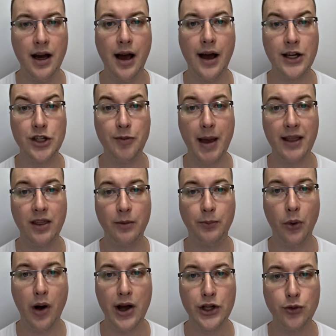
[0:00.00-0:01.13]
I expect the
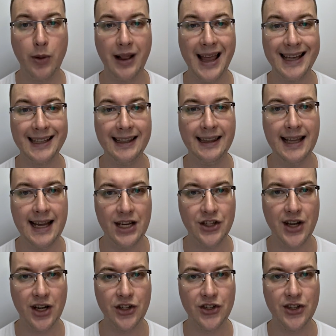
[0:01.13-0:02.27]
price will at least
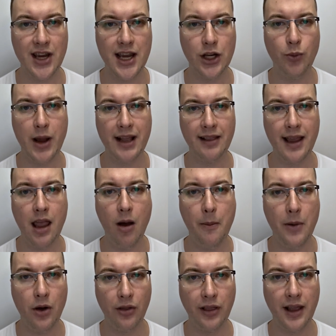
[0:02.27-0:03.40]
exceed weekly and
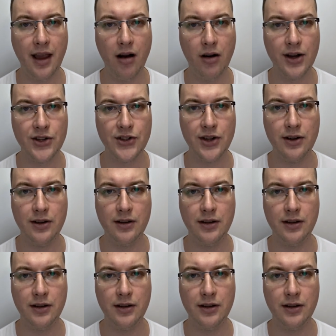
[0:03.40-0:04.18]
monthly highs.